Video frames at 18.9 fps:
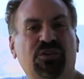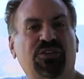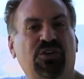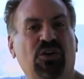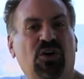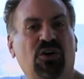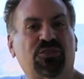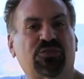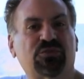we're
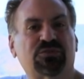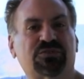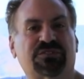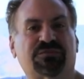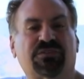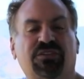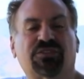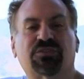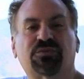the
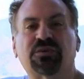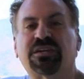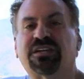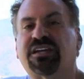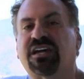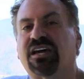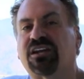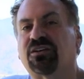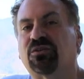authors of a
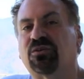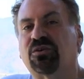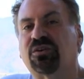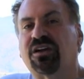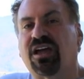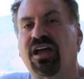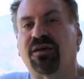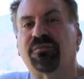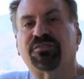
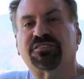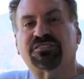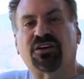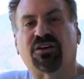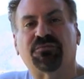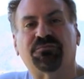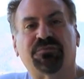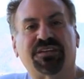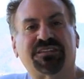3-category
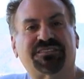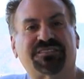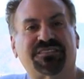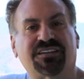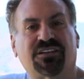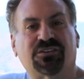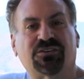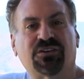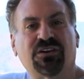Amazon
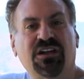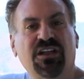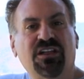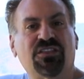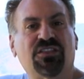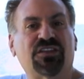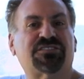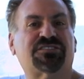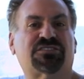bestseller,
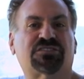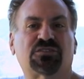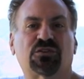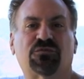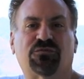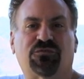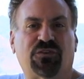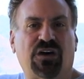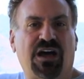The
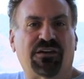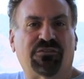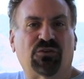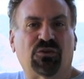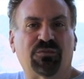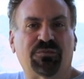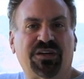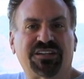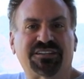
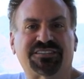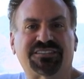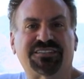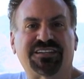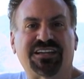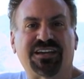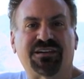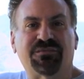Survival Medicine